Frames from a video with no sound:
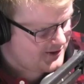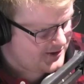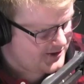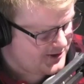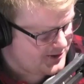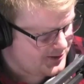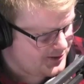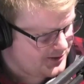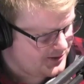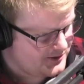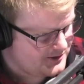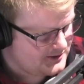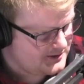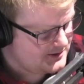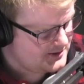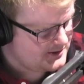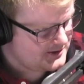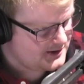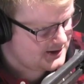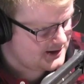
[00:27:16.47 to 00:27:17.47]
who
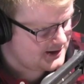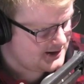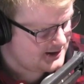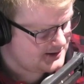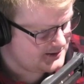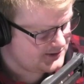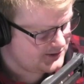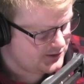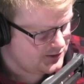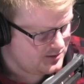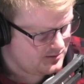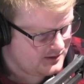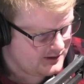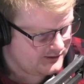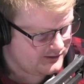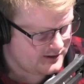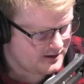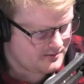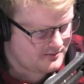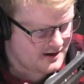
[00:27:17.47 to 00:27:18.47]
was too
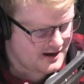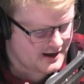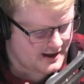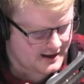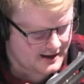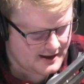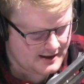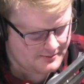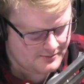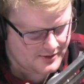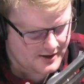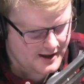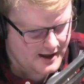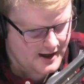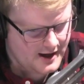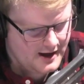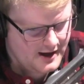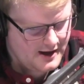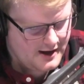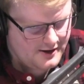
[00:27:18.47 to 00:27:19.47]
busy to make it, but
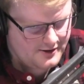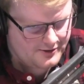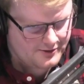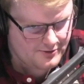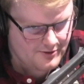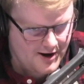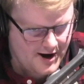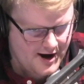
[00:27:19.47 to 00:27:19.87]
Graham.